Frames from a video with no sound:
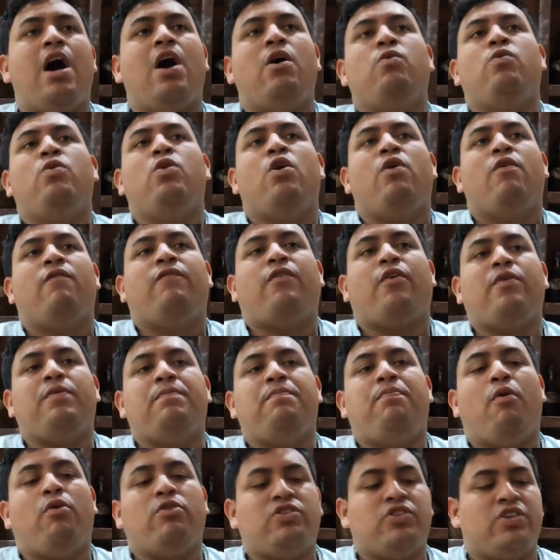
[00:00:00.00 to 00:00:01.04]
Now,
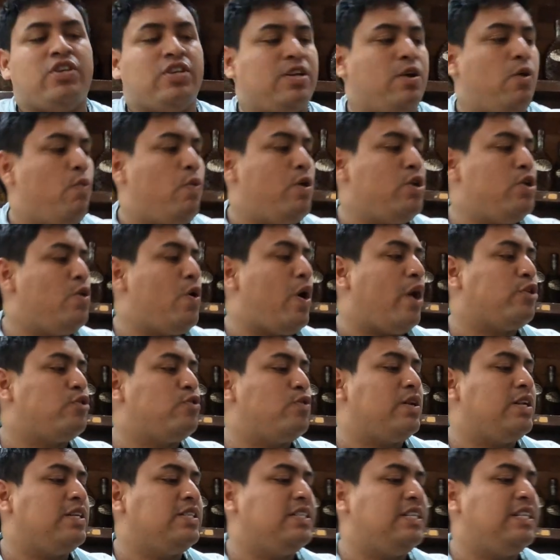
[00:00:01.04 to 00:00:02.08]
very important, when you
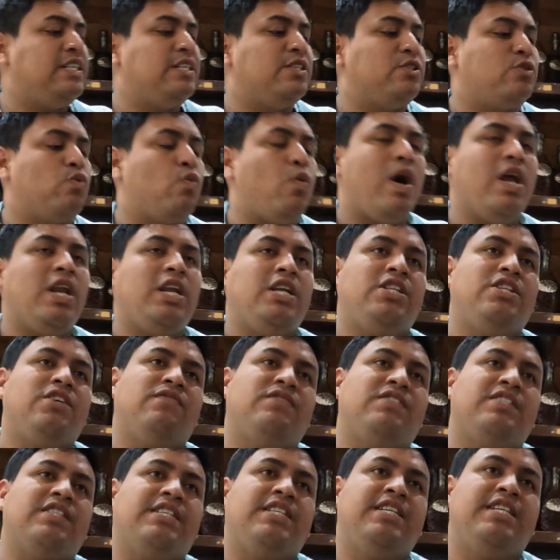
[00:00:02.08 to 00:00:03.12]
actually see this
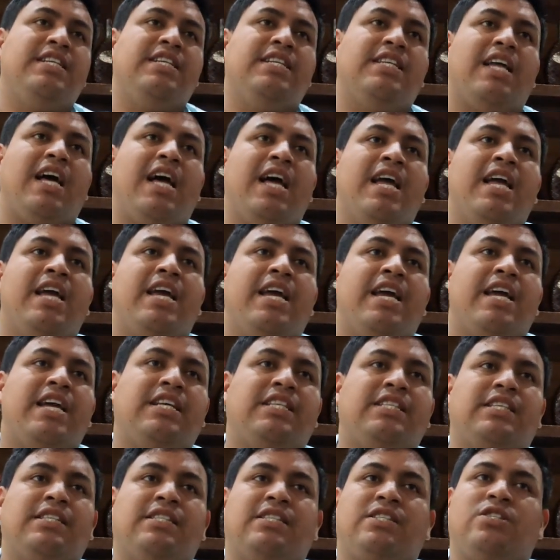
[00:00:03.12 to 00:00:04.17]
quality of tequila,
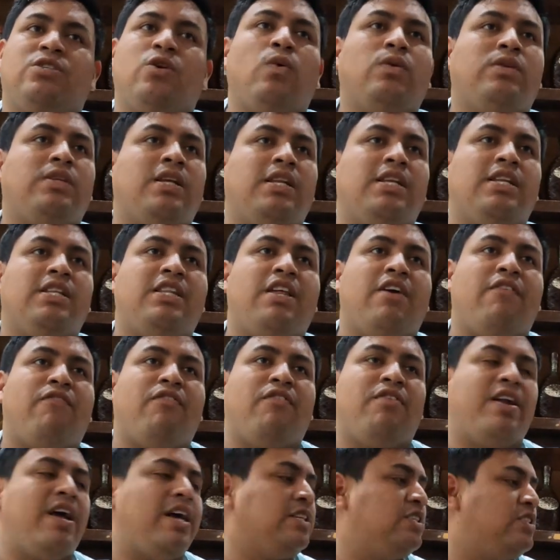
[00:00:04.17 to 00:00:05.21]
it's totally
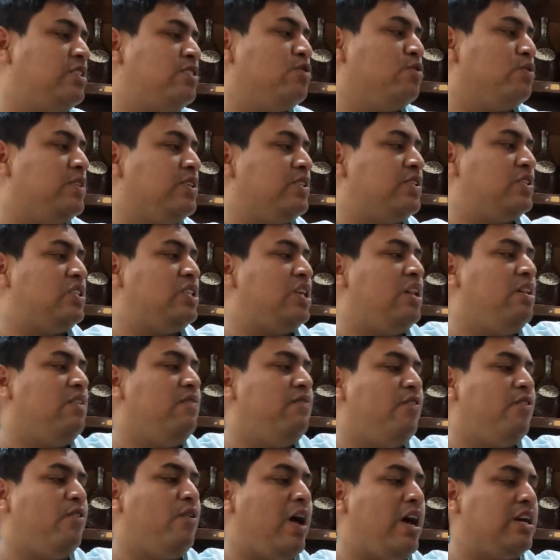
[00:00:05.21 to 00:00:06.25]
different as to the
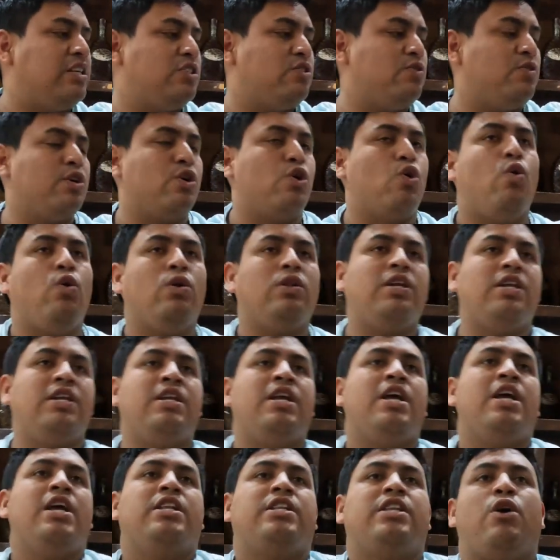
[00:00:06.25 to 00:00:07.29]
silver, as to the
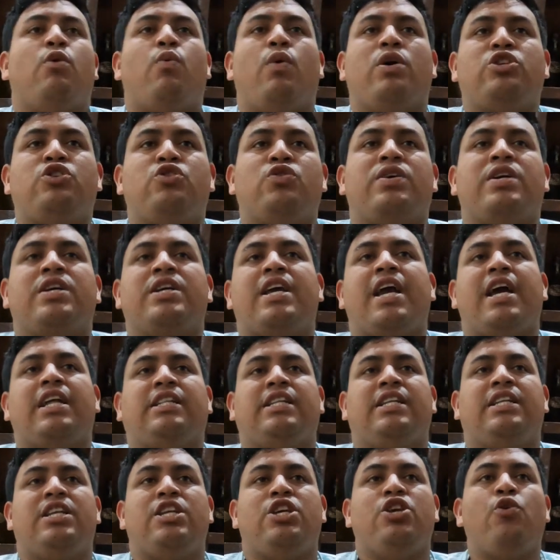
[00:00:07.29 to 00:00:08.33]
golden, than what you can
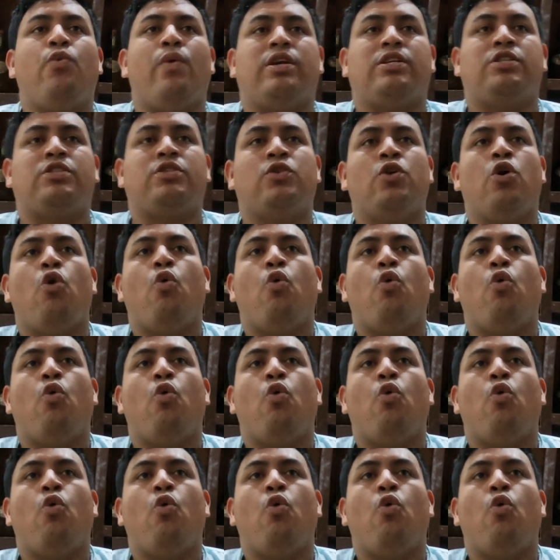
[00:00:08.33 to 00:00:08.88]
get in the US.